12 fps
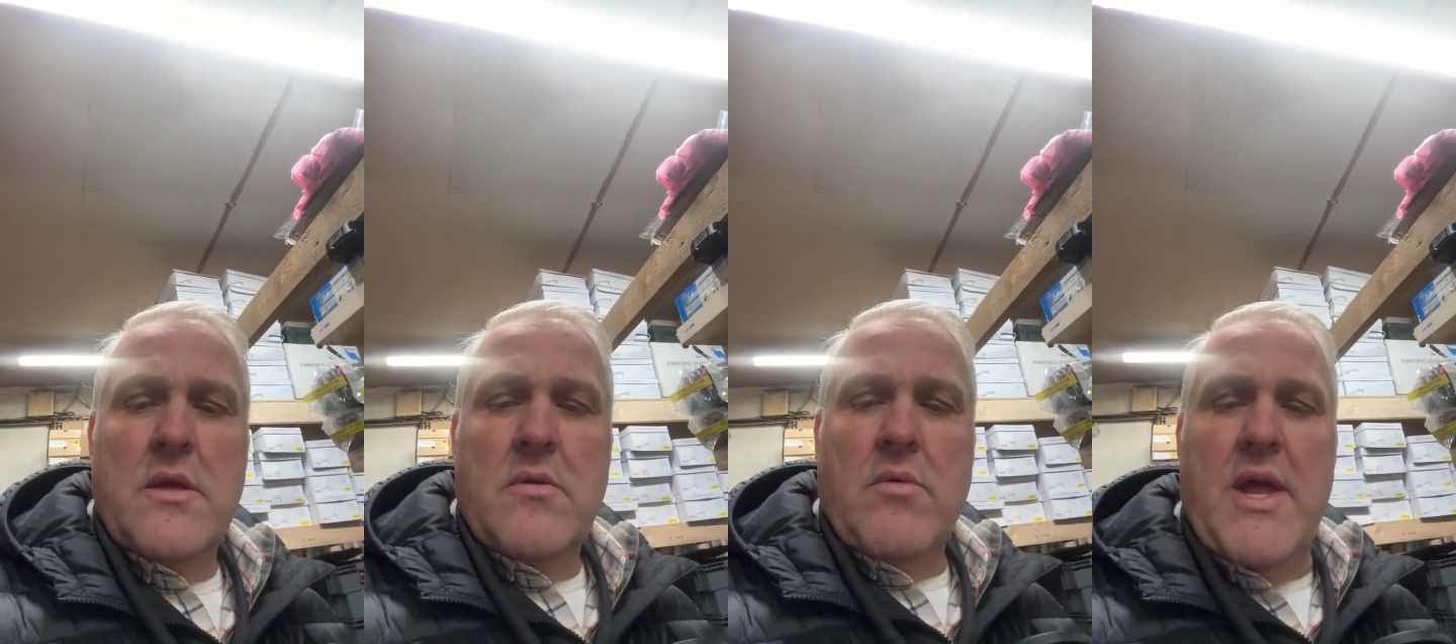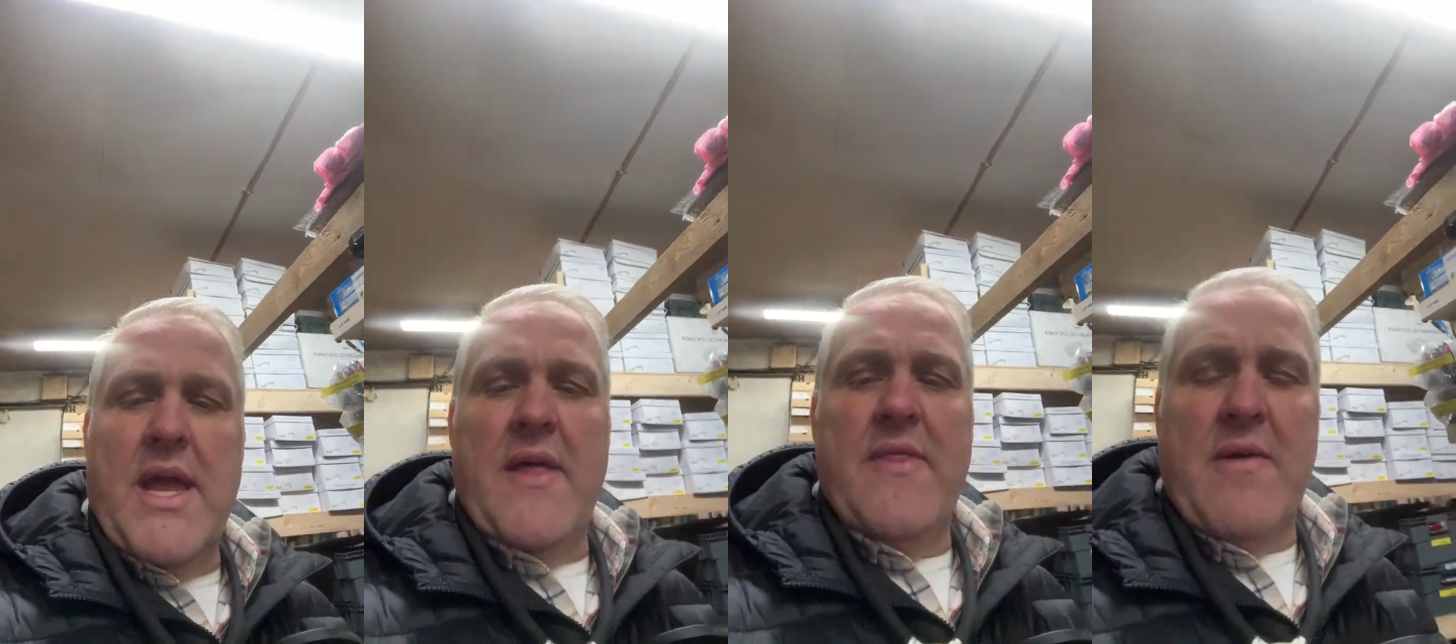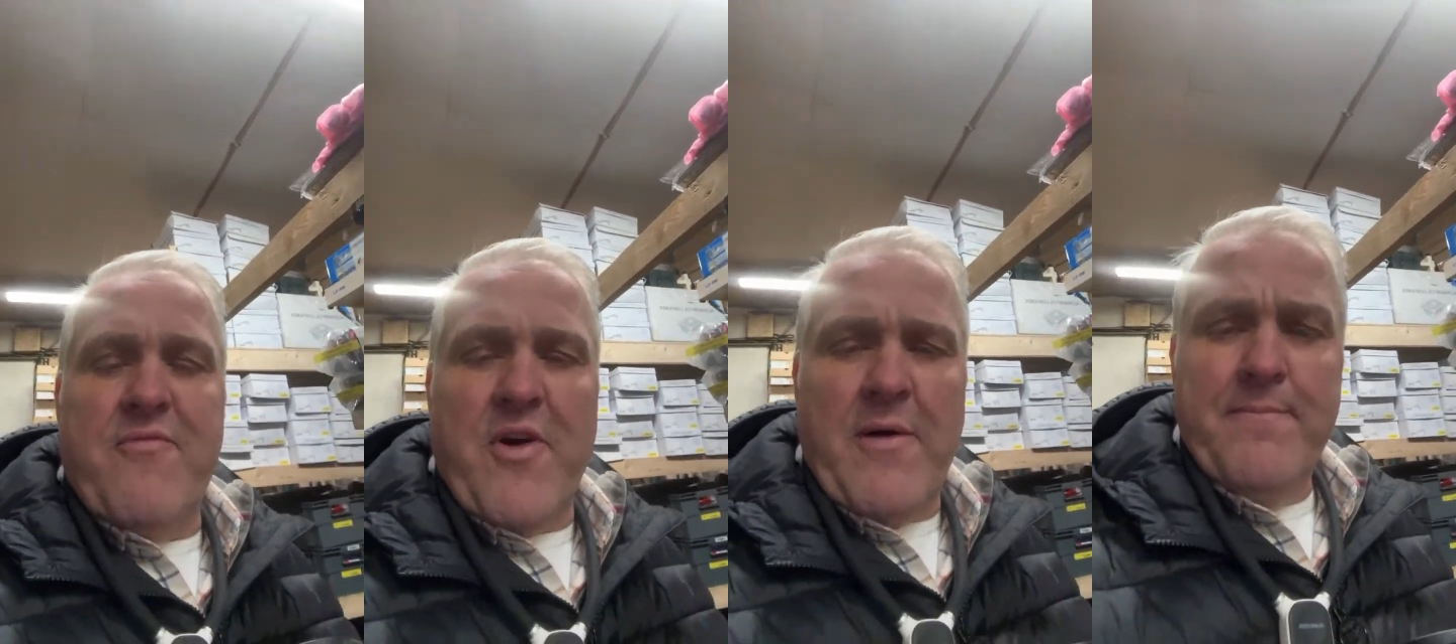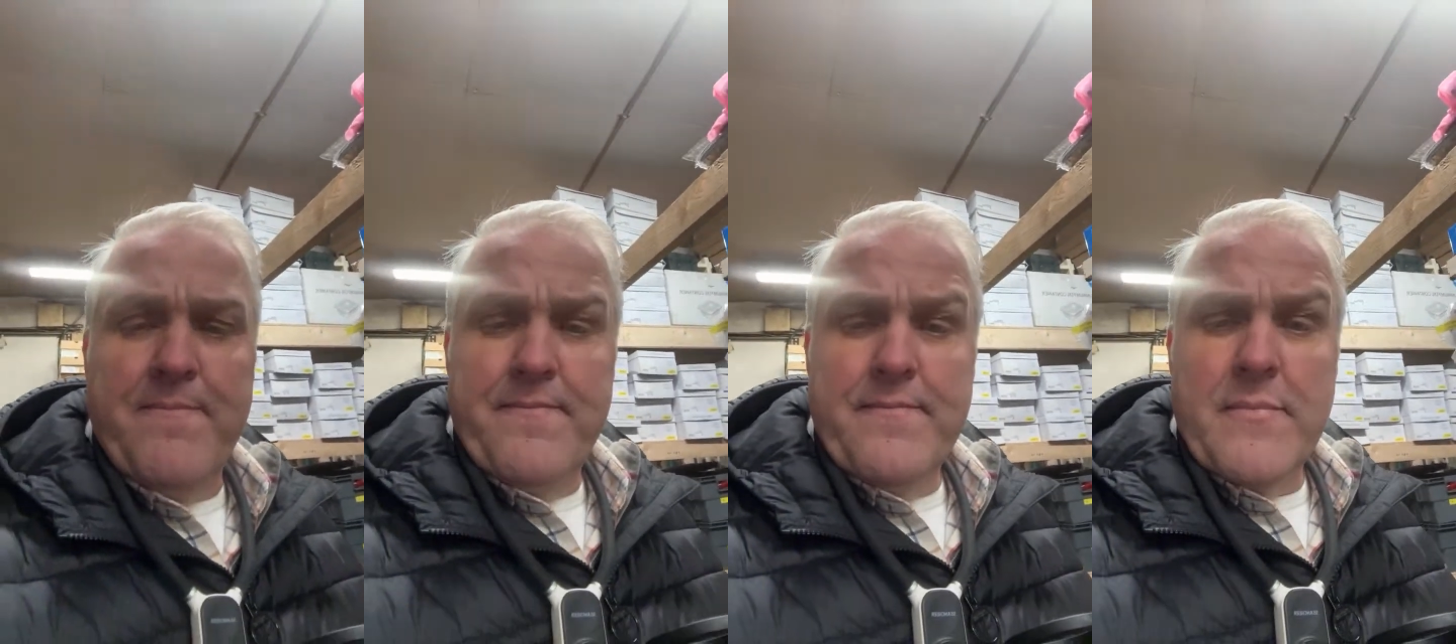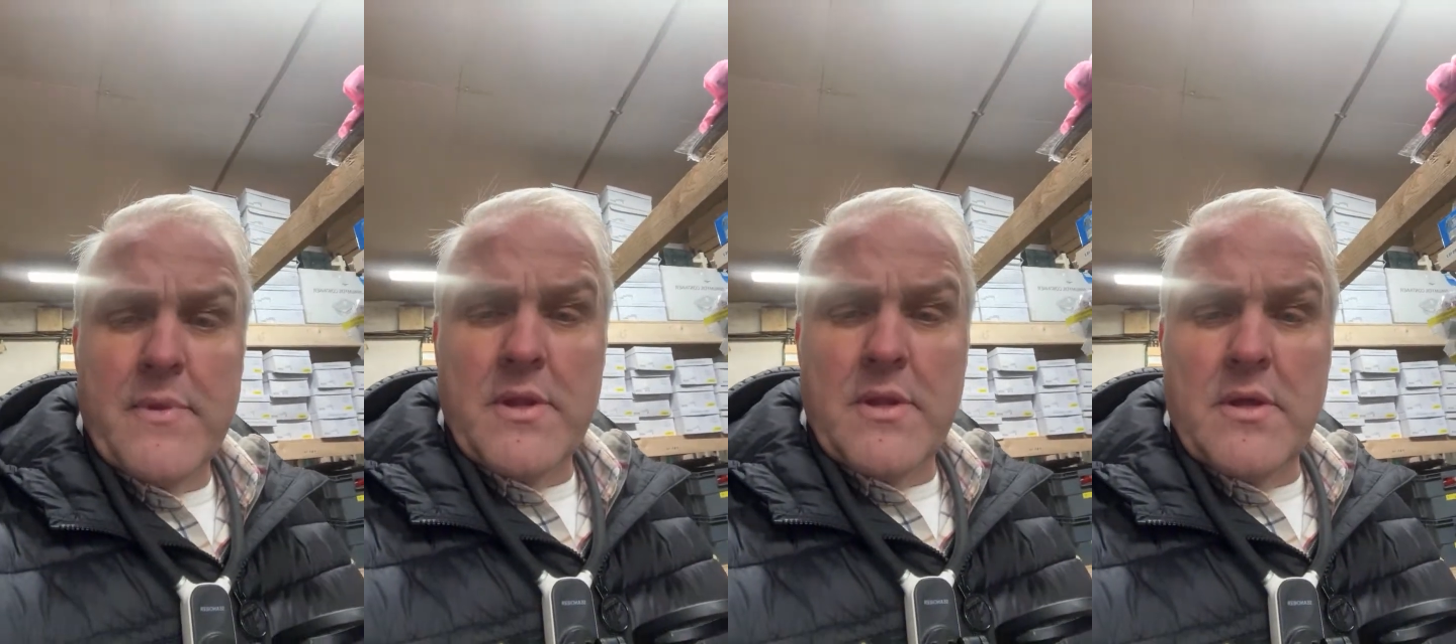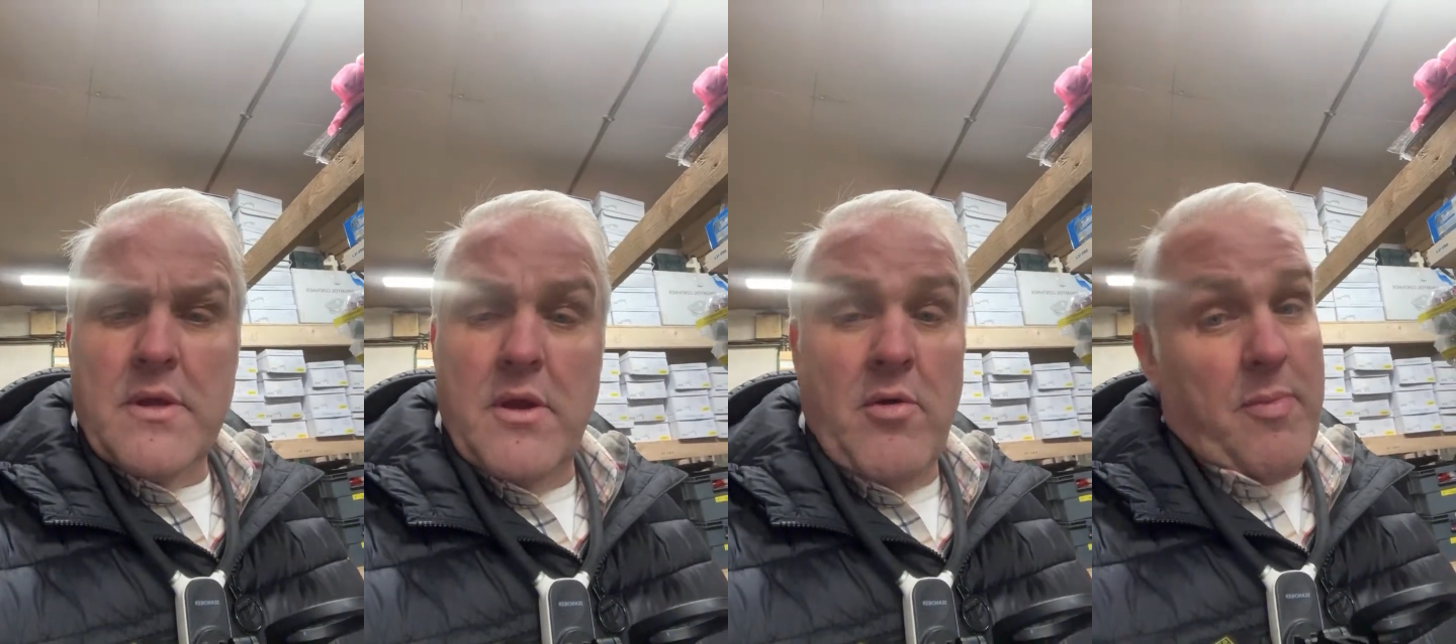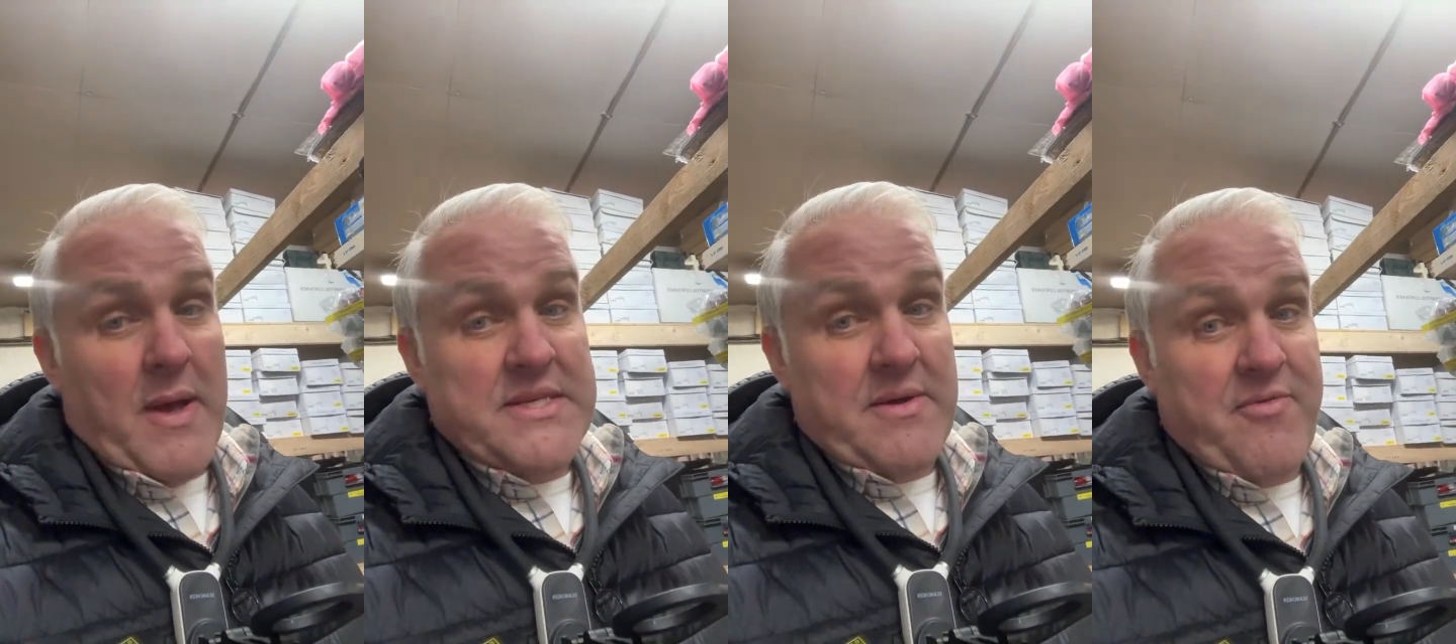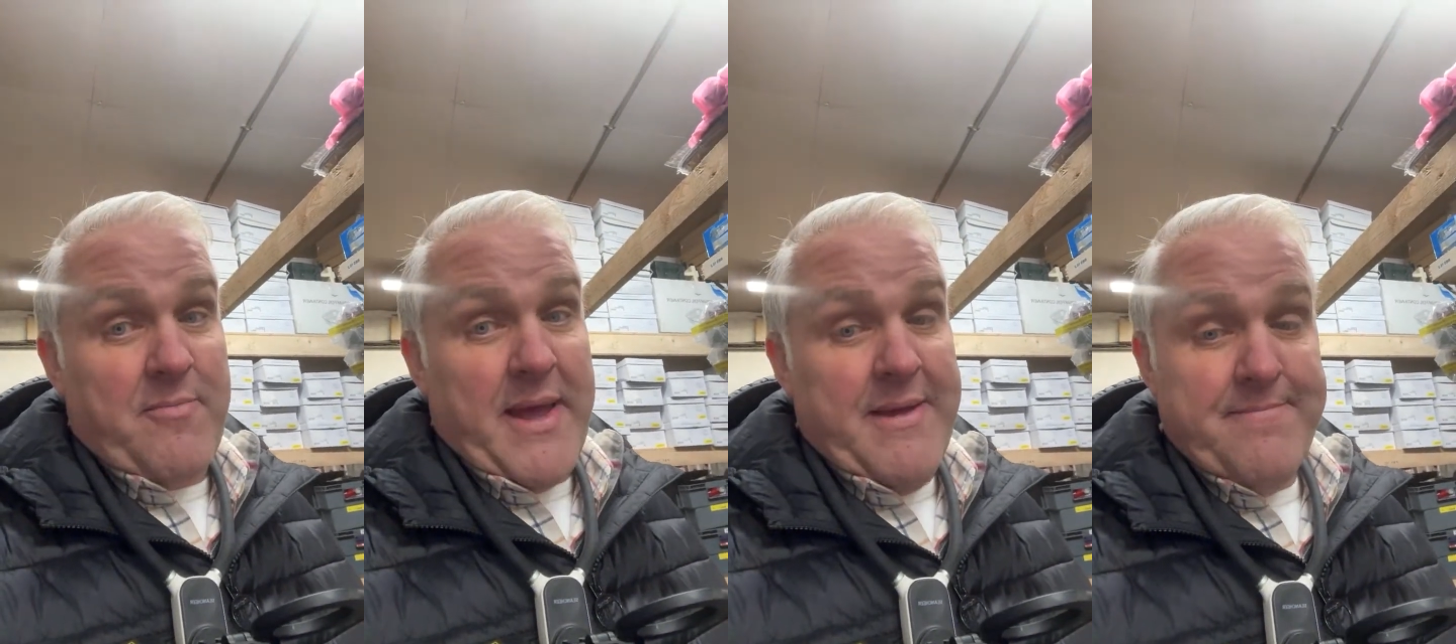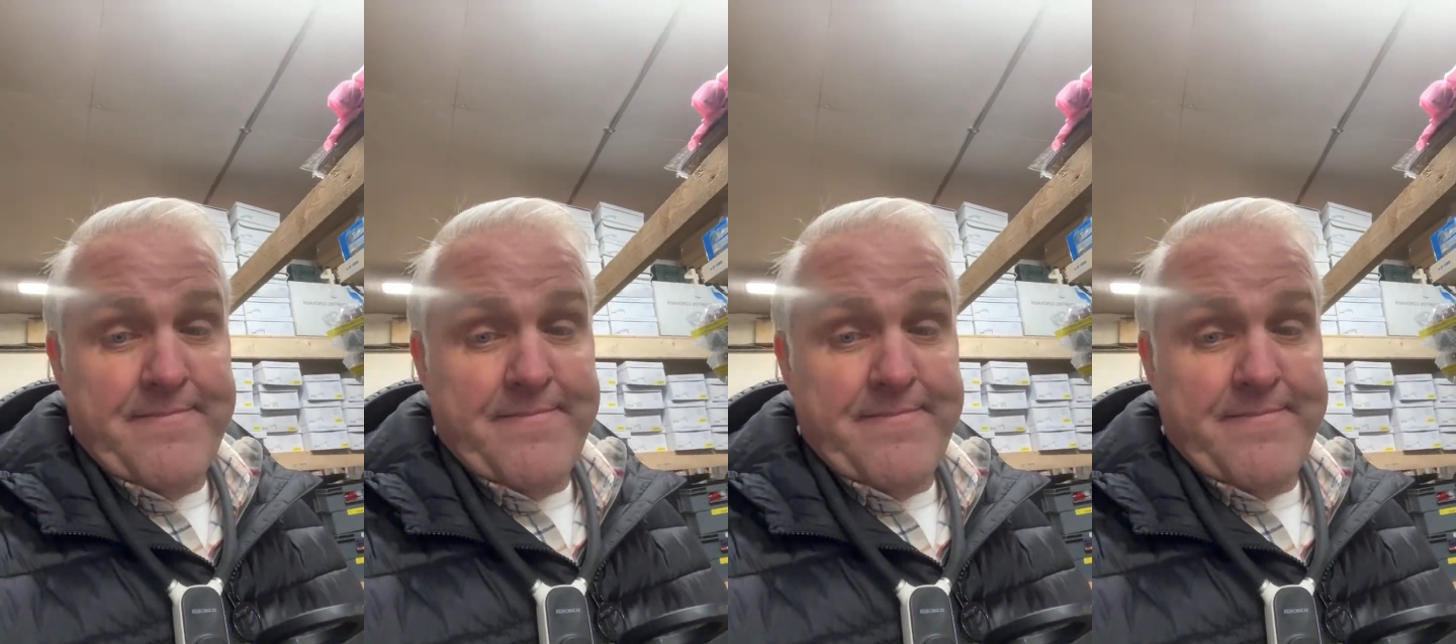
Where are you getting them from? You want to buy some from me?